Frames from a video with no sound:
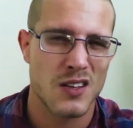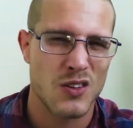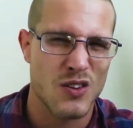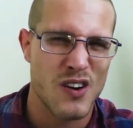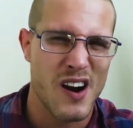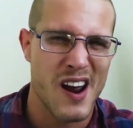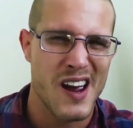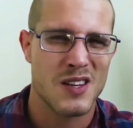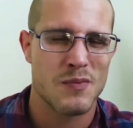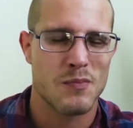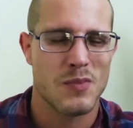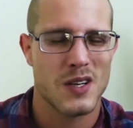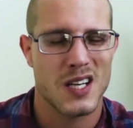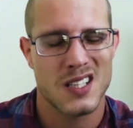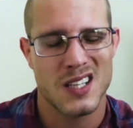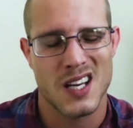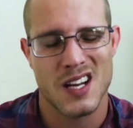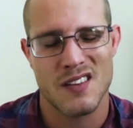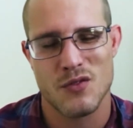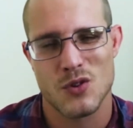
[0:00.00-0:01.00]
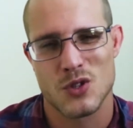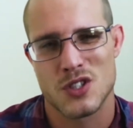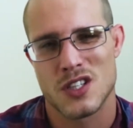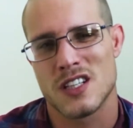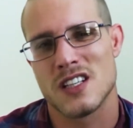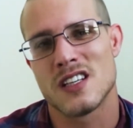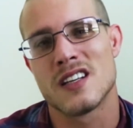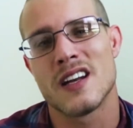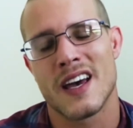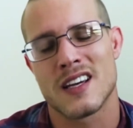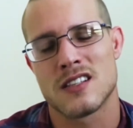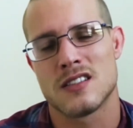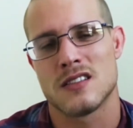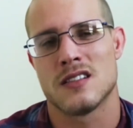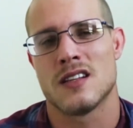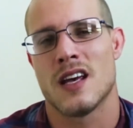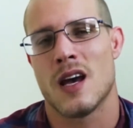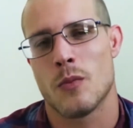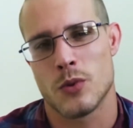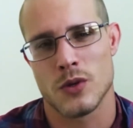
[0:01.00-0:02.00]
alright, but unfortunately an
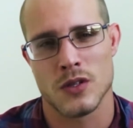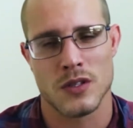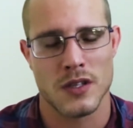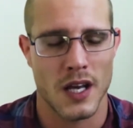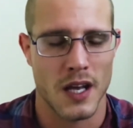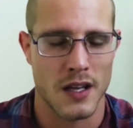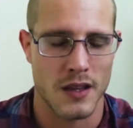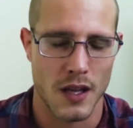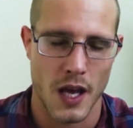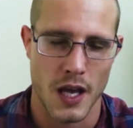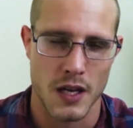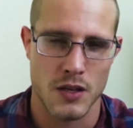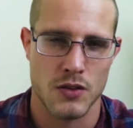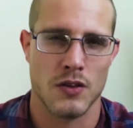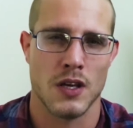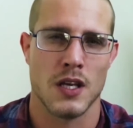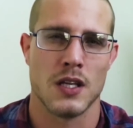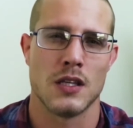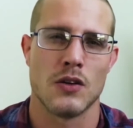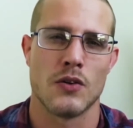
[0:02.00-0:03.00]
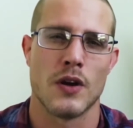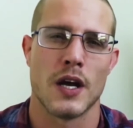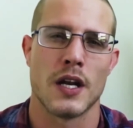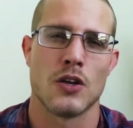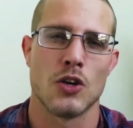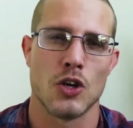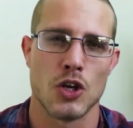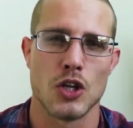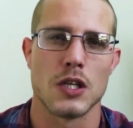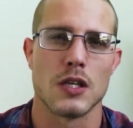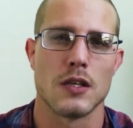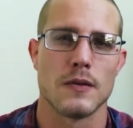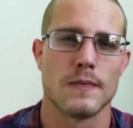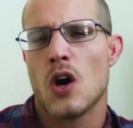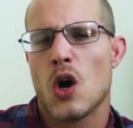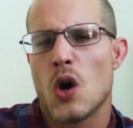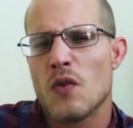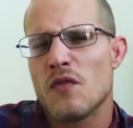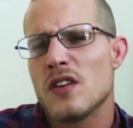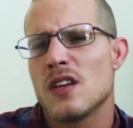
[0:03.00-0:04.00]
accident happened and they had to end the run early.
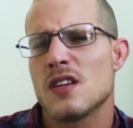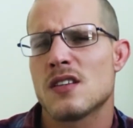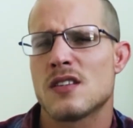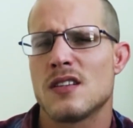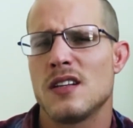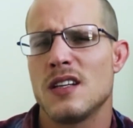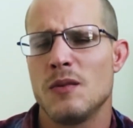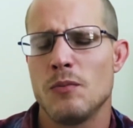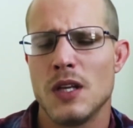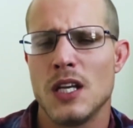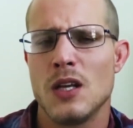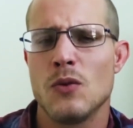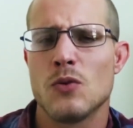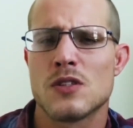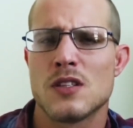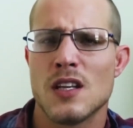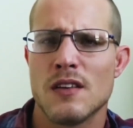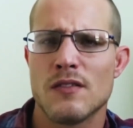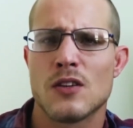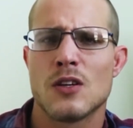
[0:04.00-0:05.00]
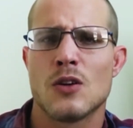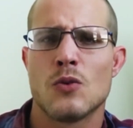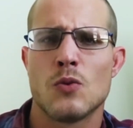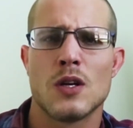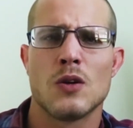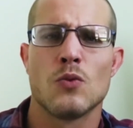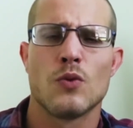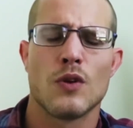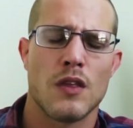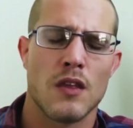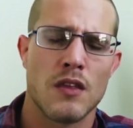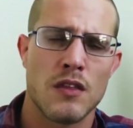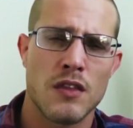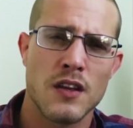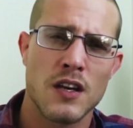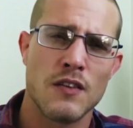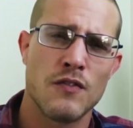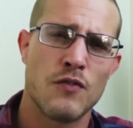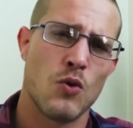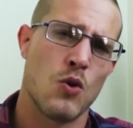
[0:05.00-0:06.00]
Obviously, Mini was never going to win with a
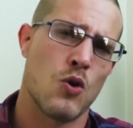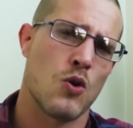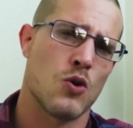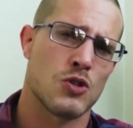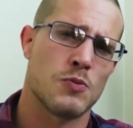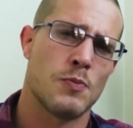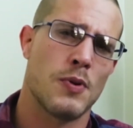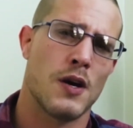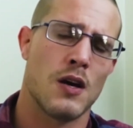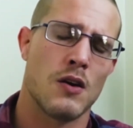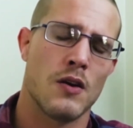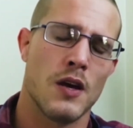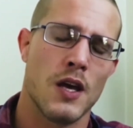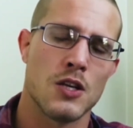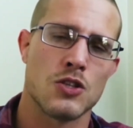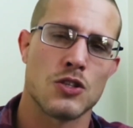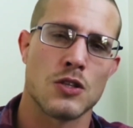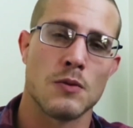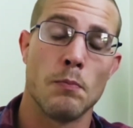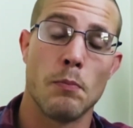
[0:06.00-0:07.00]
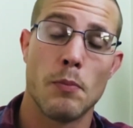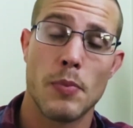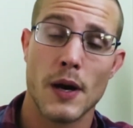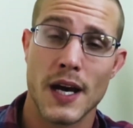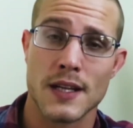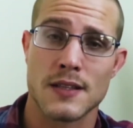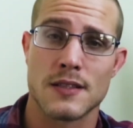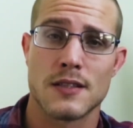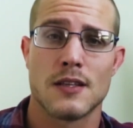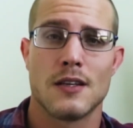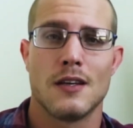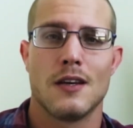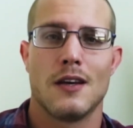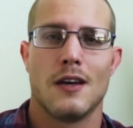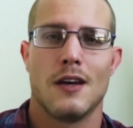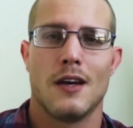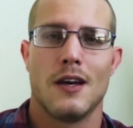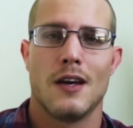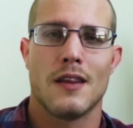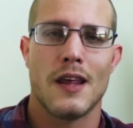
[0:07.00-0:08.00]
34 horsepower engine, but
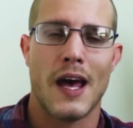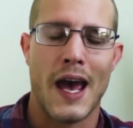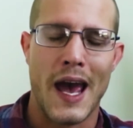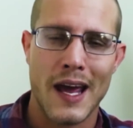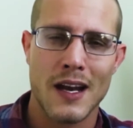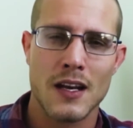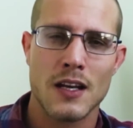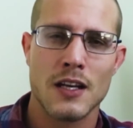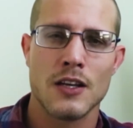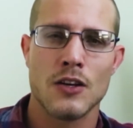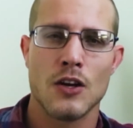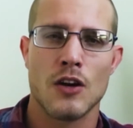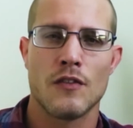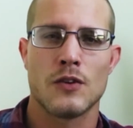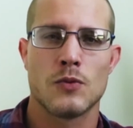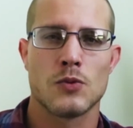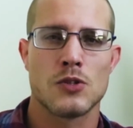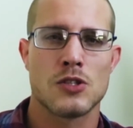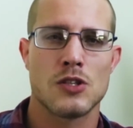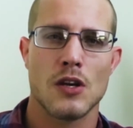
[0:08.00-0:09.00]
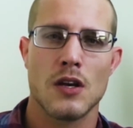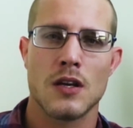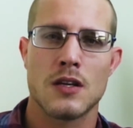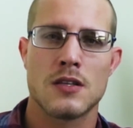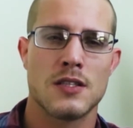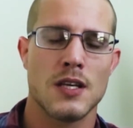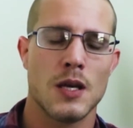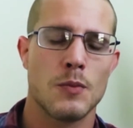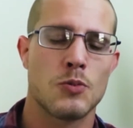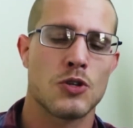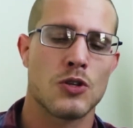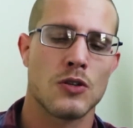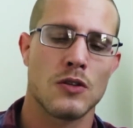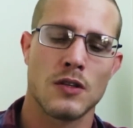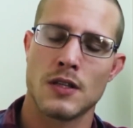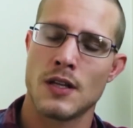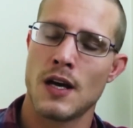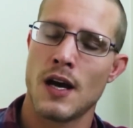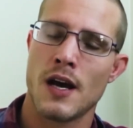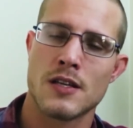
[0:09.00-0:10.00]
the handling of it was so exceptional
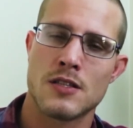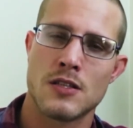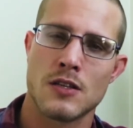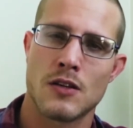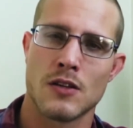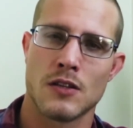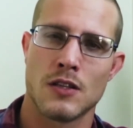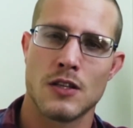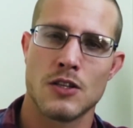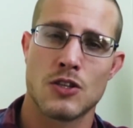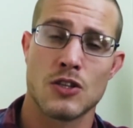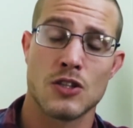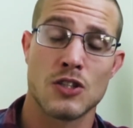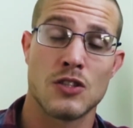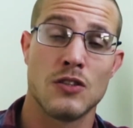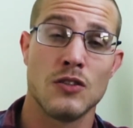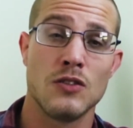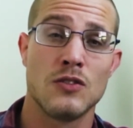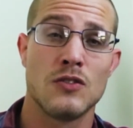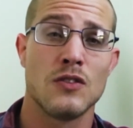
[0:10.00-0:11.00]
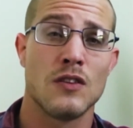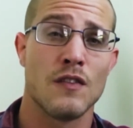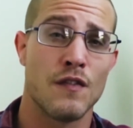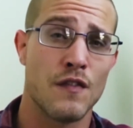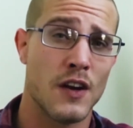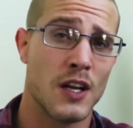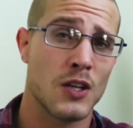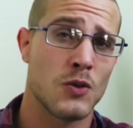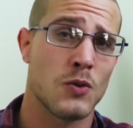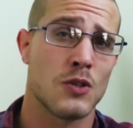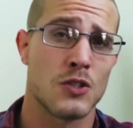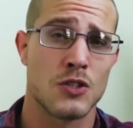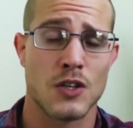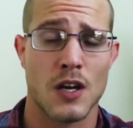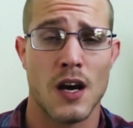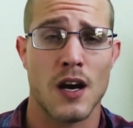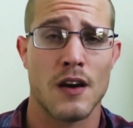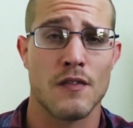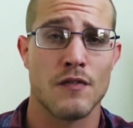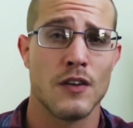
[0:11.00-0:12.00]
in the icy conditions due to the front wheel
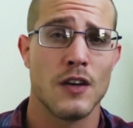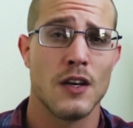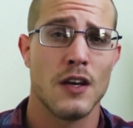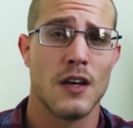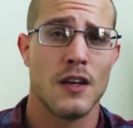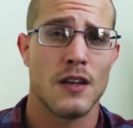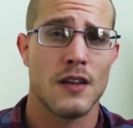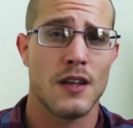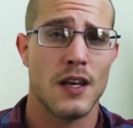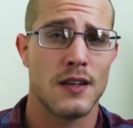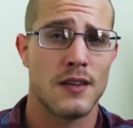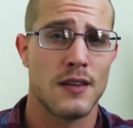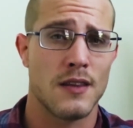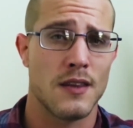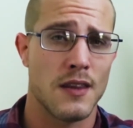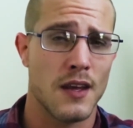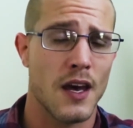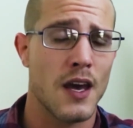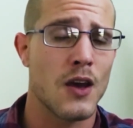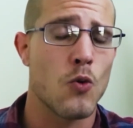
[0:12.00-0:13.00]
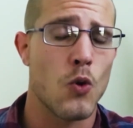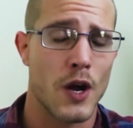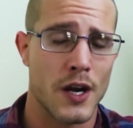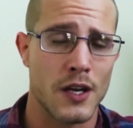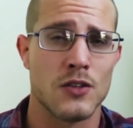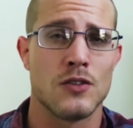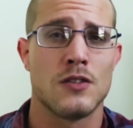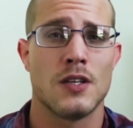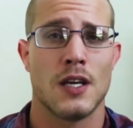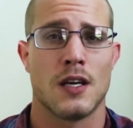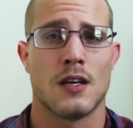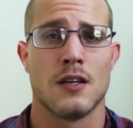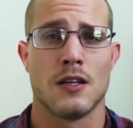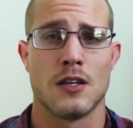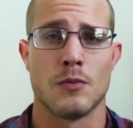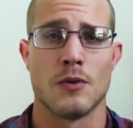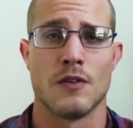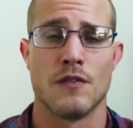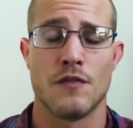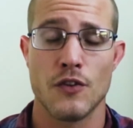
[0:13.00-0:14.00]
drive that they wanted to take it a
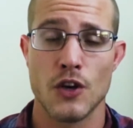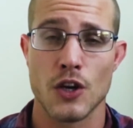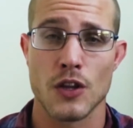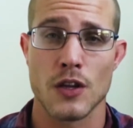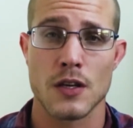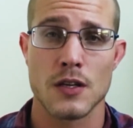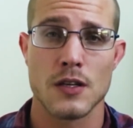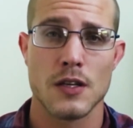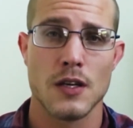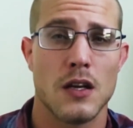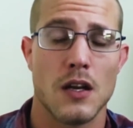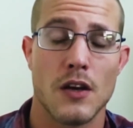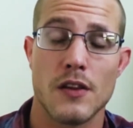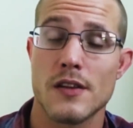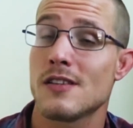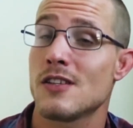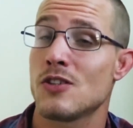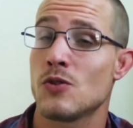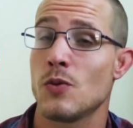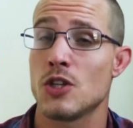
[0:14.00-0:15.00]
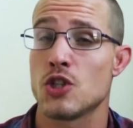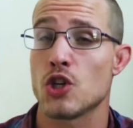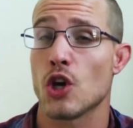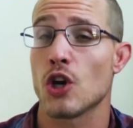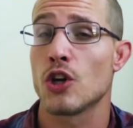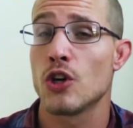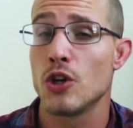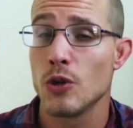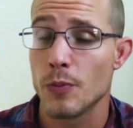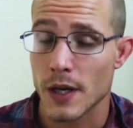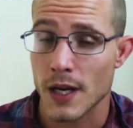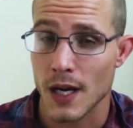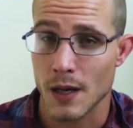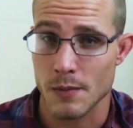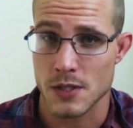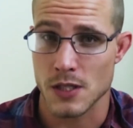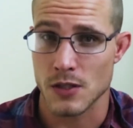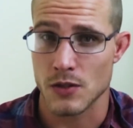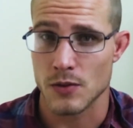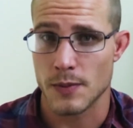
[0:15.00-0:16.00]
little bit further. Now this is where John Cooper
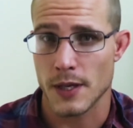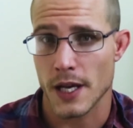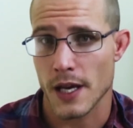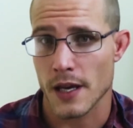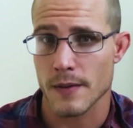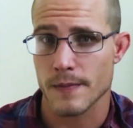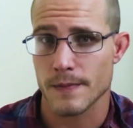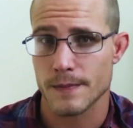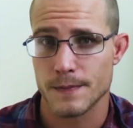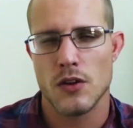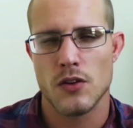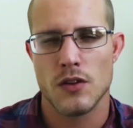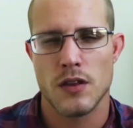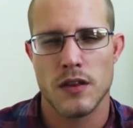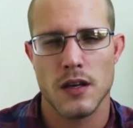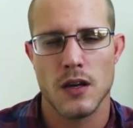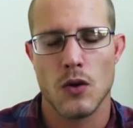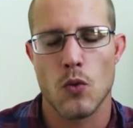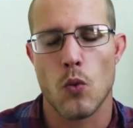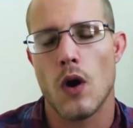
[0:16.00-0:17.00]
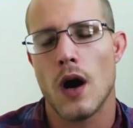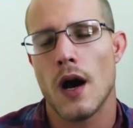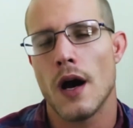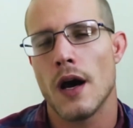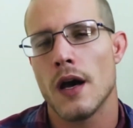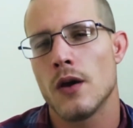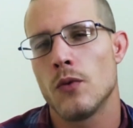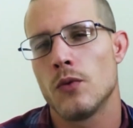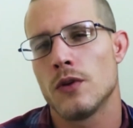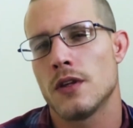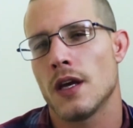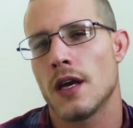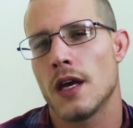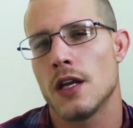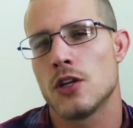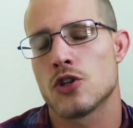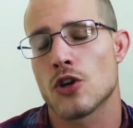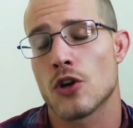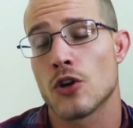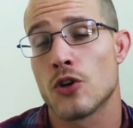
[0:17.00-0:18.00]
comes into play. You think, why would they get
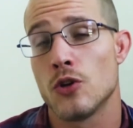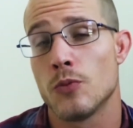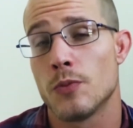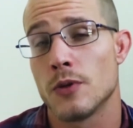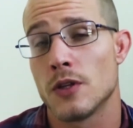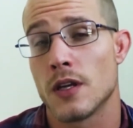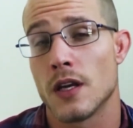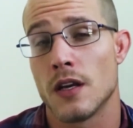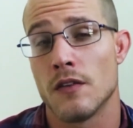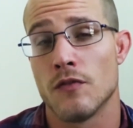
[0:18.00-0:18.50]
John Cooper to get